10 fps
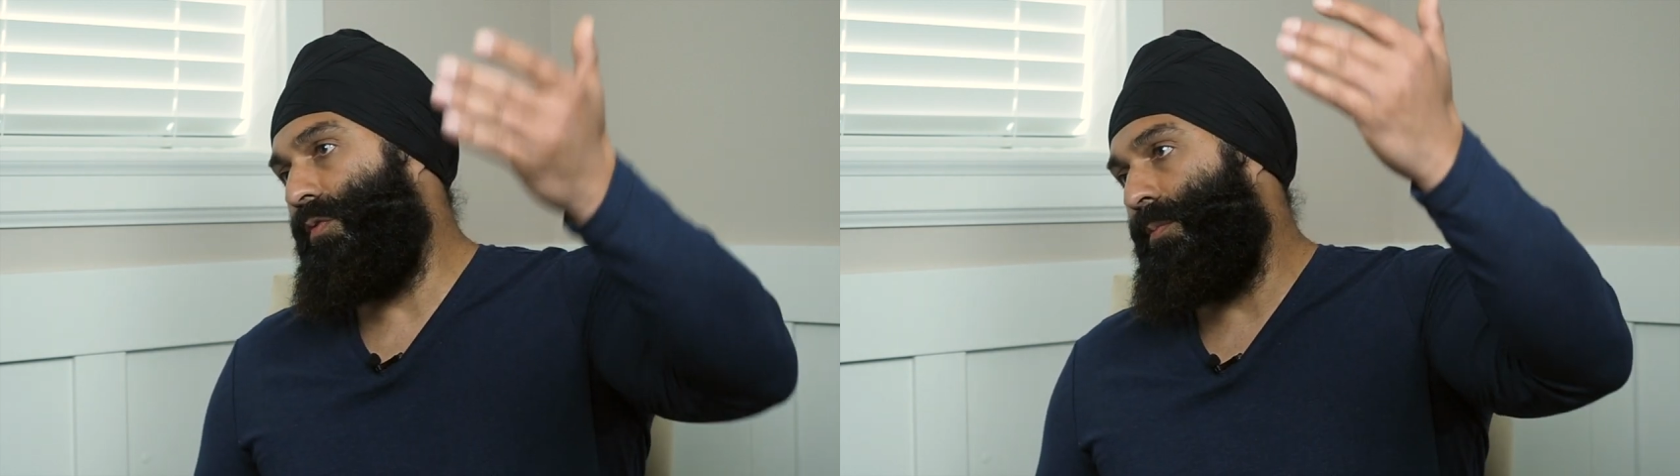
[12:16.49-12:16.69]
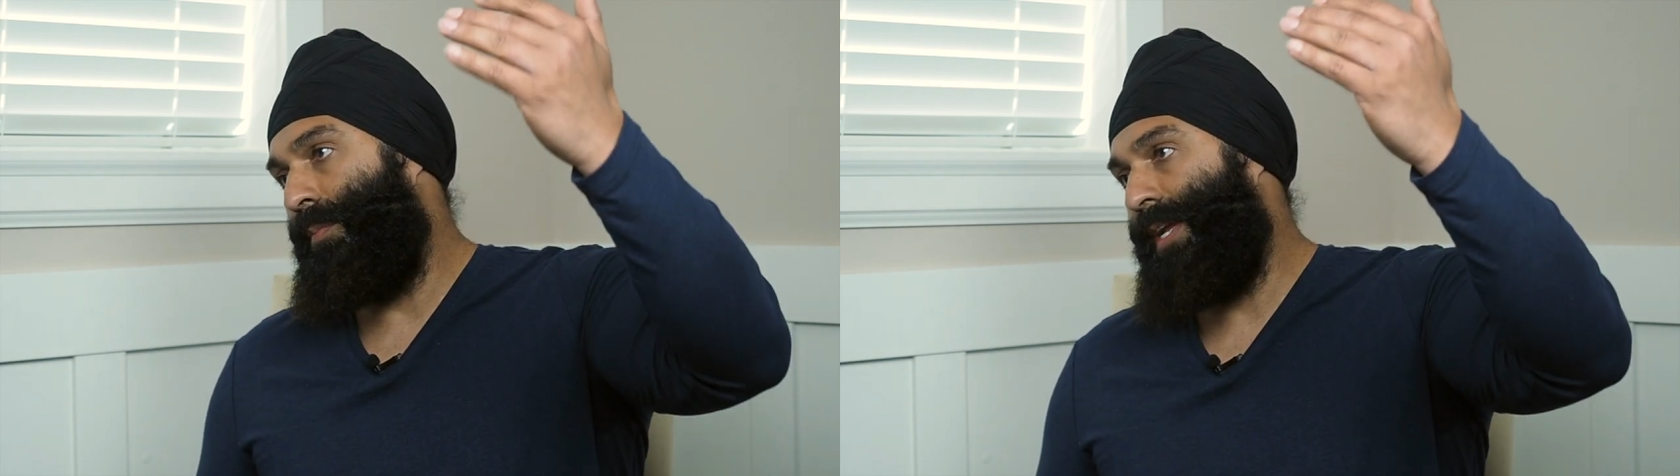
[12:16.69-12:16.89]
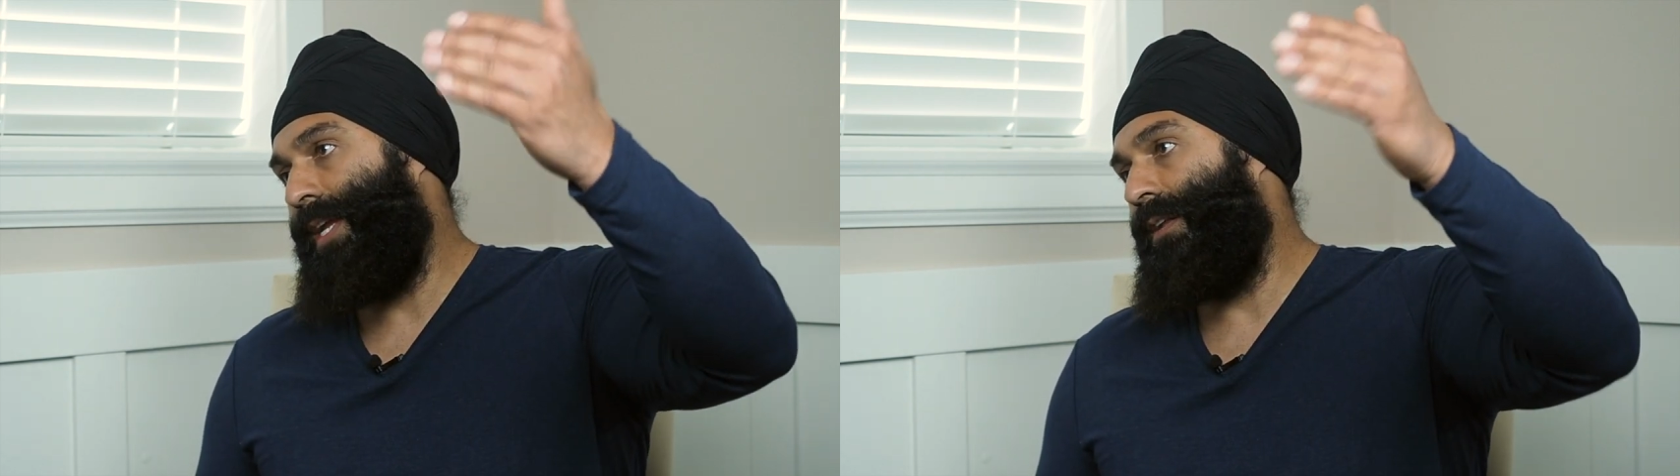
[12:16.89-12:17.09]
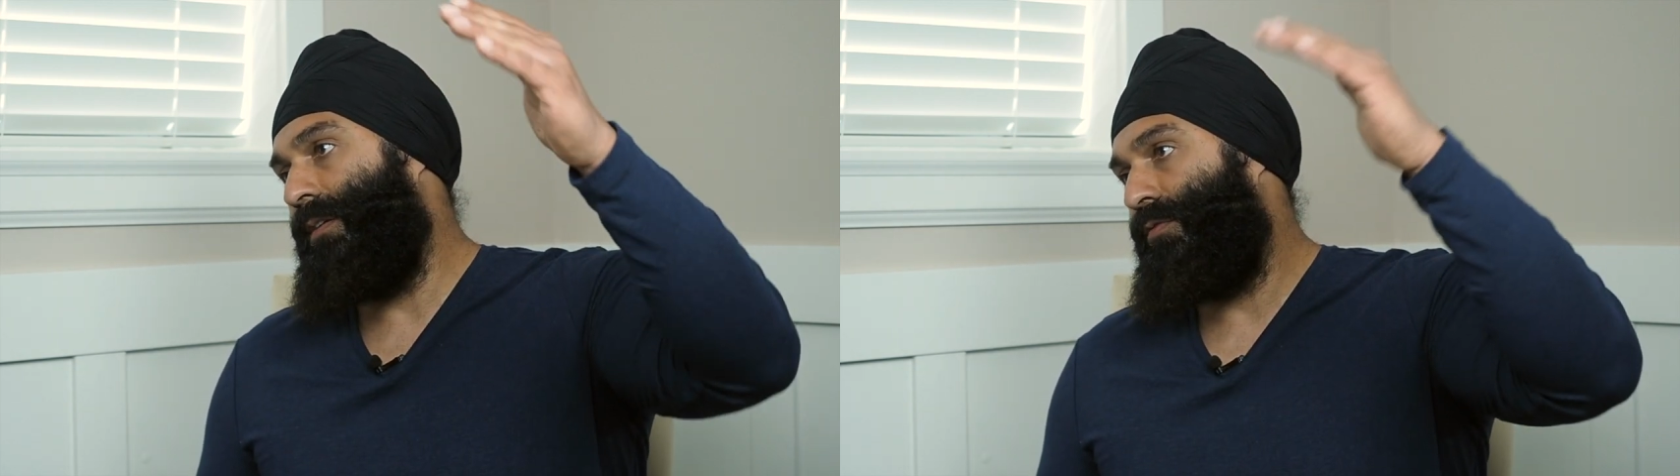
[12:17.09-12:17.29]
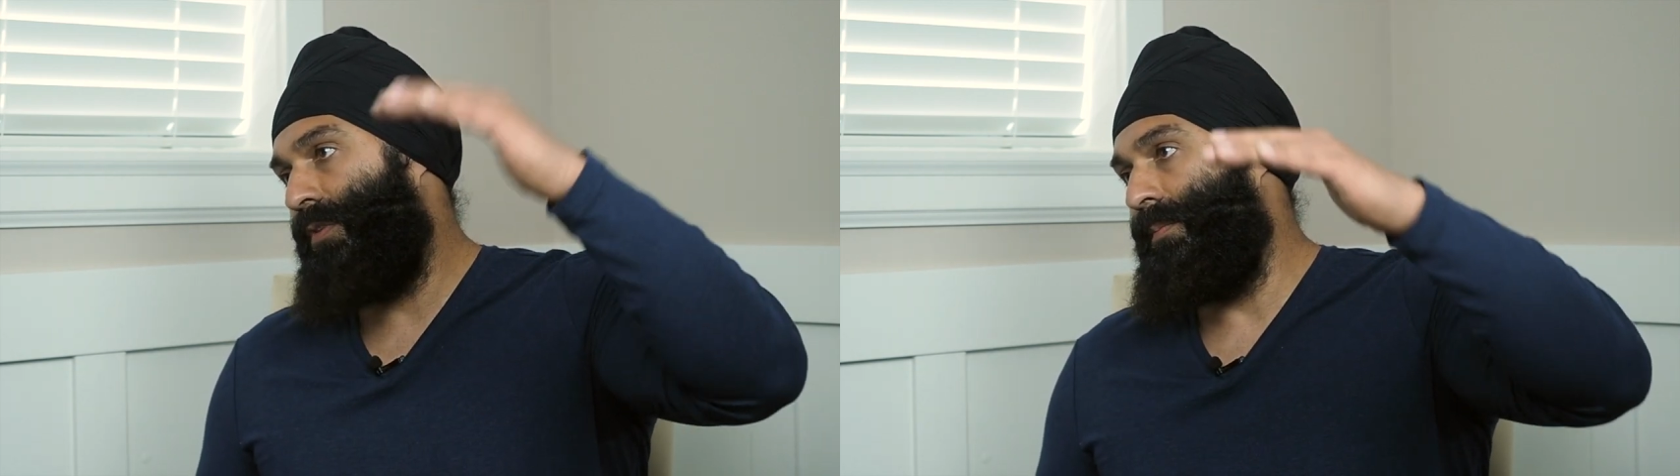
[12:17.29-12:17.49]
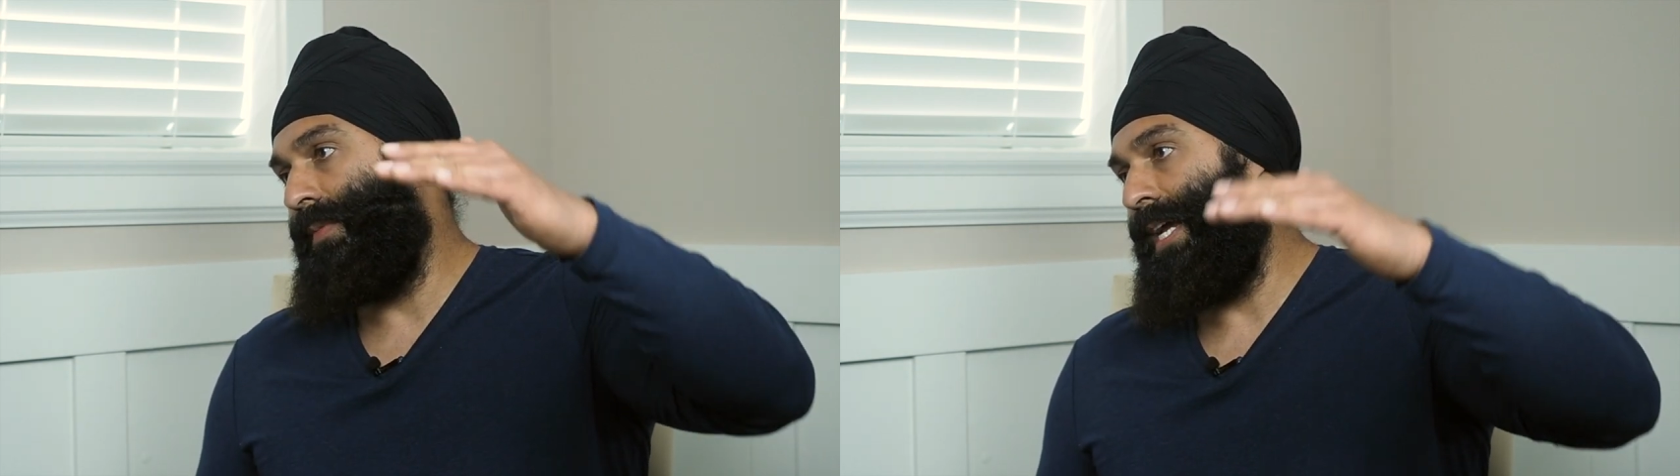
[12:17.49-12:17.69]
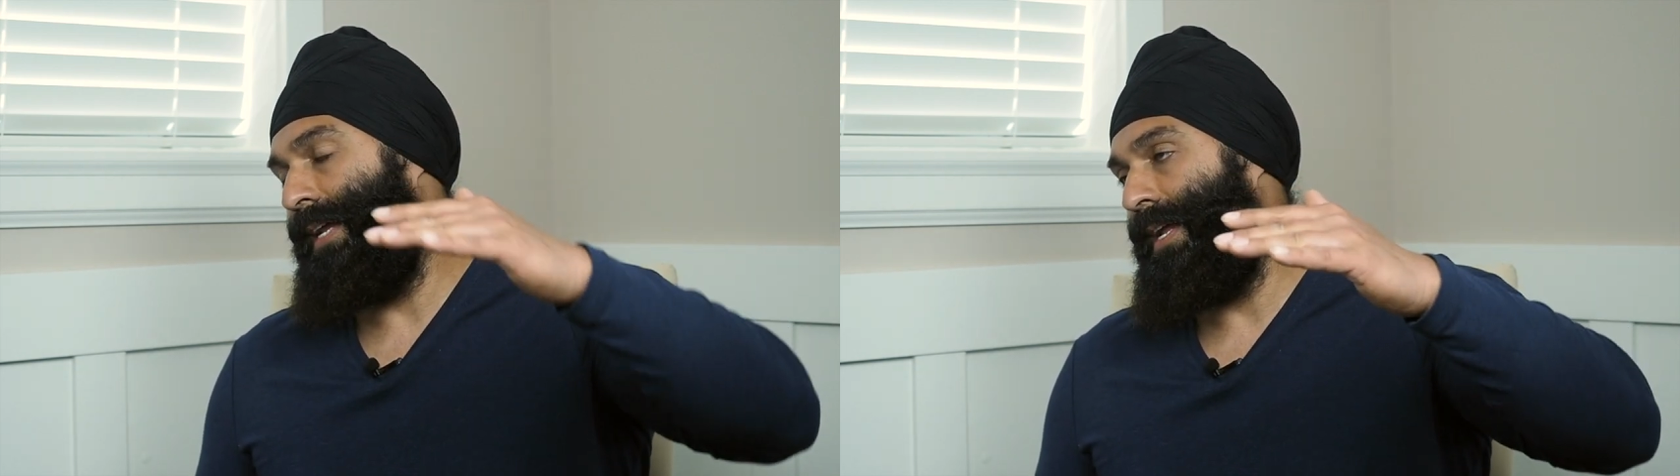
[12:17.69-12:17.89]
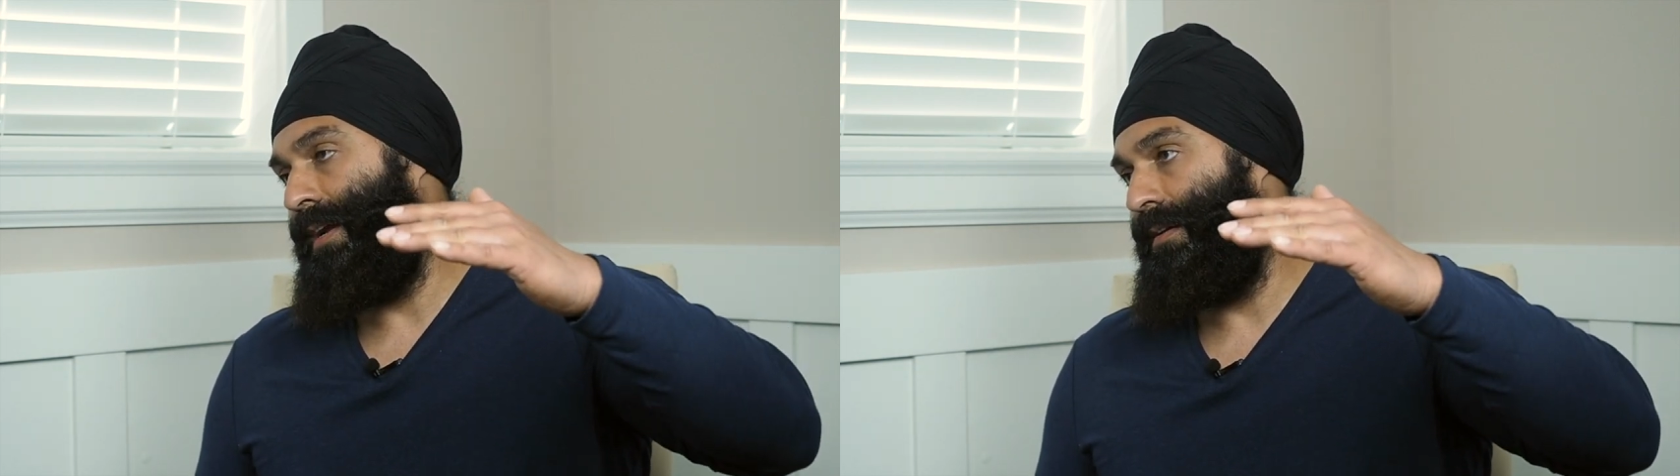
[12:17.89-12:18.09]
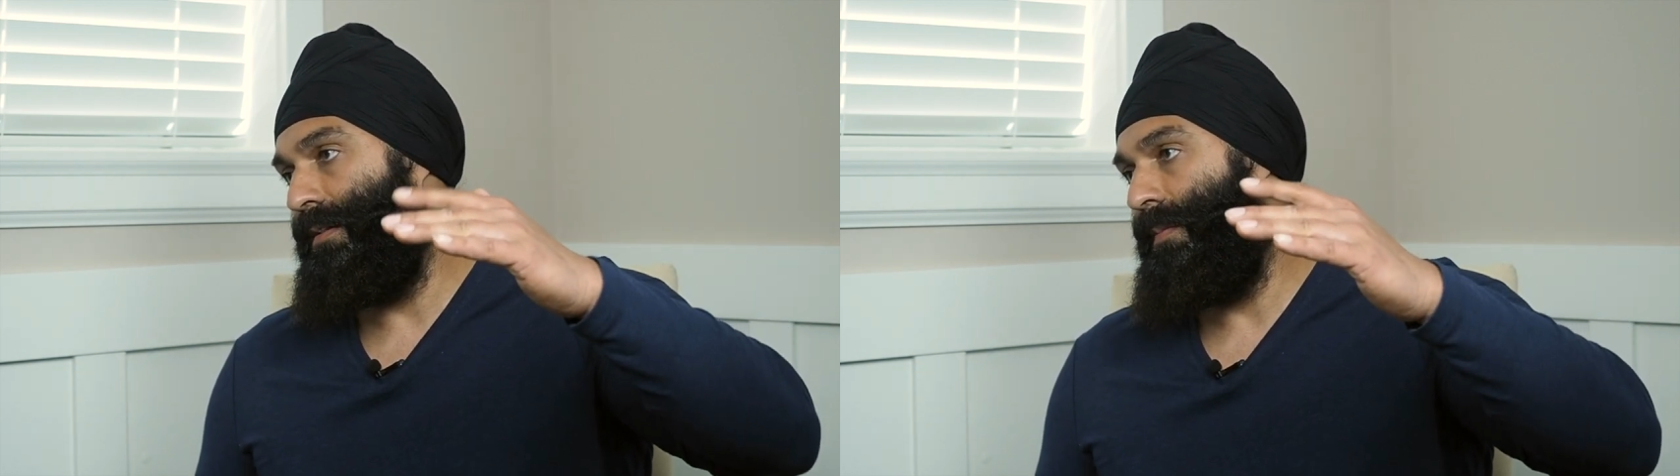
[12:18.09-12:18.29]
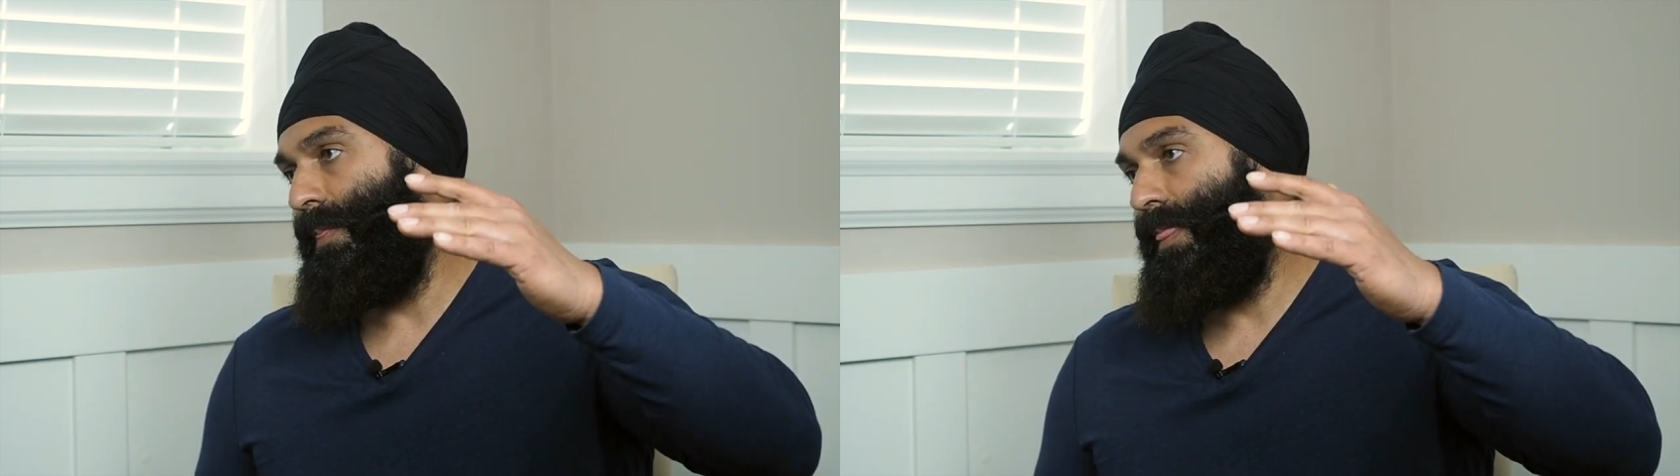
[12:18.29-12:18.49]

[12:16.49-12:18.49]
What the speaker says: break it down from that angle,